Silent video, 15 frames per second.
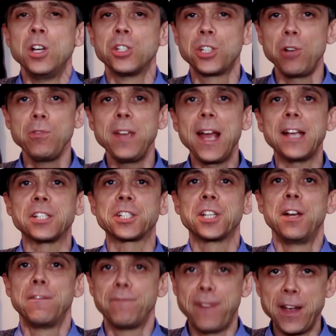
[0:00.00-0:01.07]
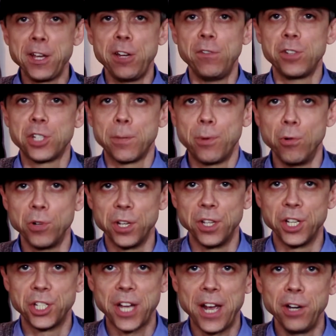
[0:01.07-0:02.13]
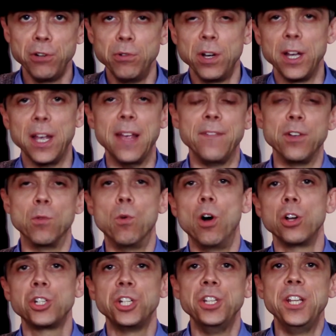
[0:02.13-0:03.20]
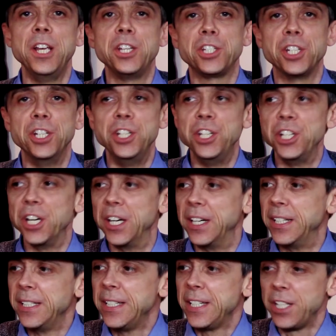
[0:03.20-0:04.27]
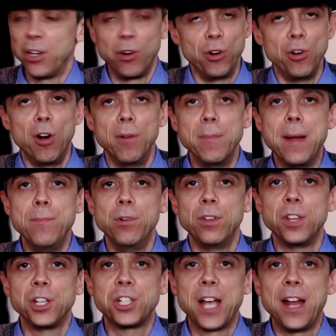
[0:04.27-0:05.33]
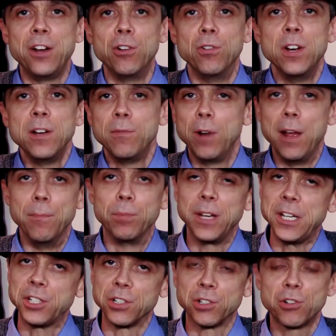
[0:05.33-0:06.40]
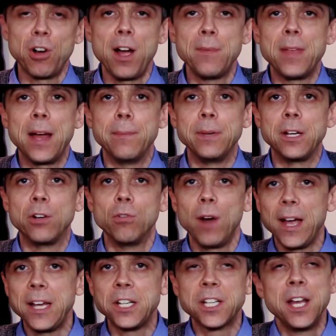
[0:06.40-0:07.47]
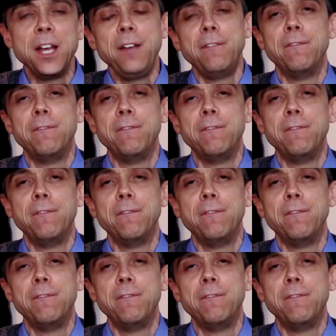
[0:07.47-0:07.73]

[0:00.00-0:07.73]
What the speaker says: So yes, thank you for supporting the channel. If you're watching this and you're not a member of the channel, then please subscribe, that would be great.